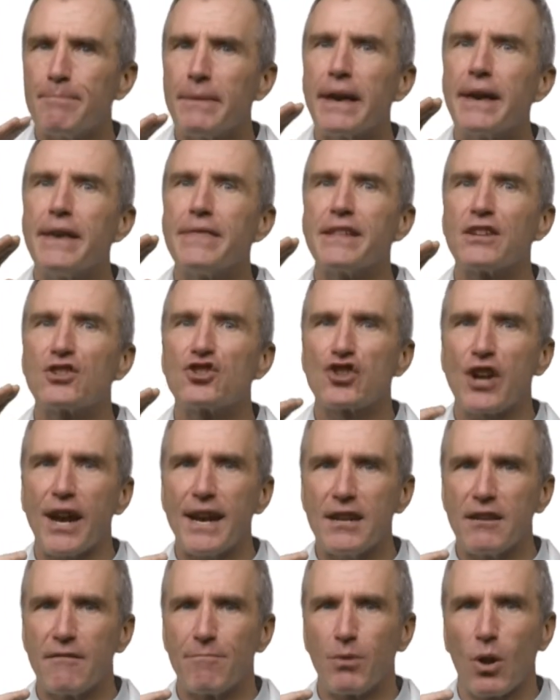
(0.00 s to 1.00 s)
in the
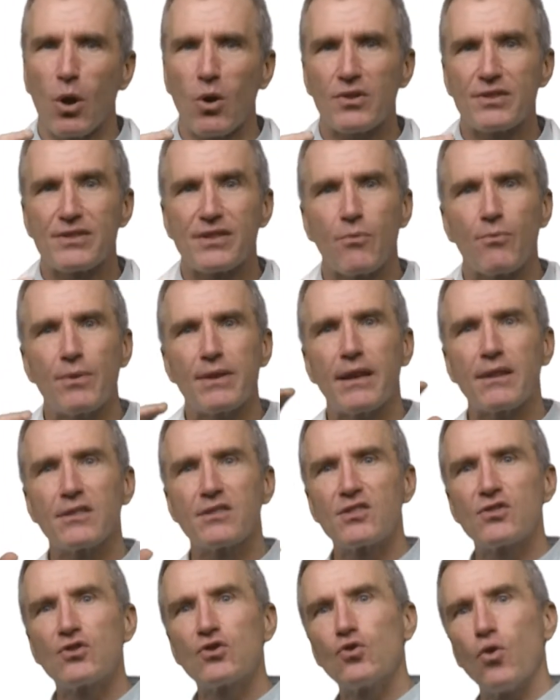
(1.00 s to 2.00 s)
chain of blocks that we then
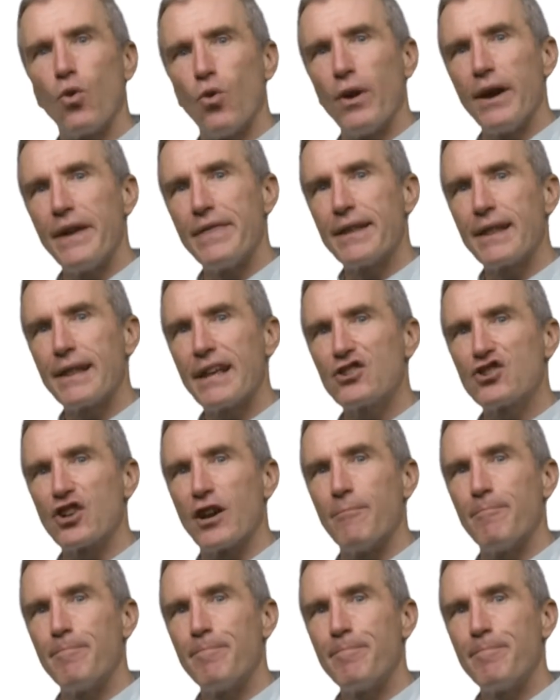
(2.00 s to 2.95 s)
store in the ledger.